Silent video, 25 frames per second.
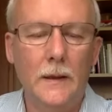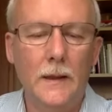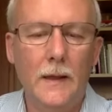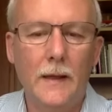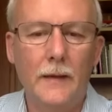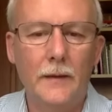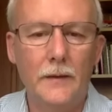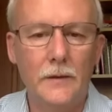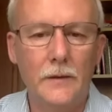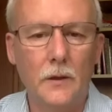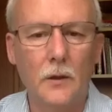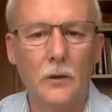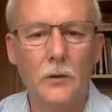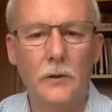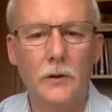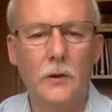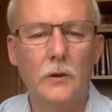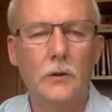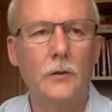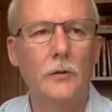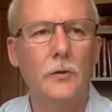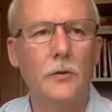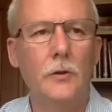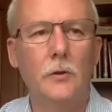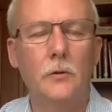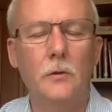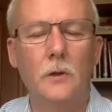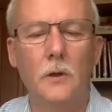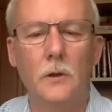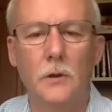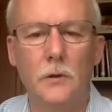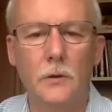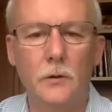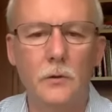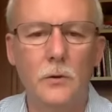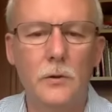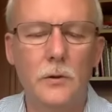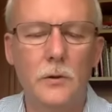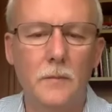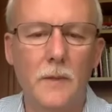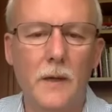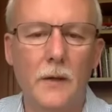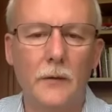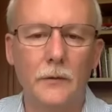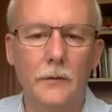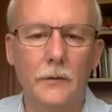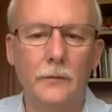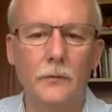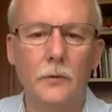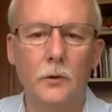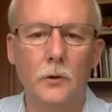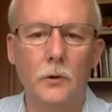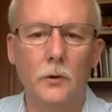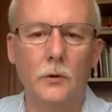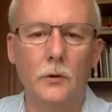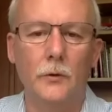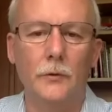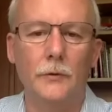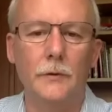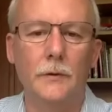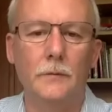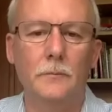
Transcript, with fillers: And you can do a huge amount of good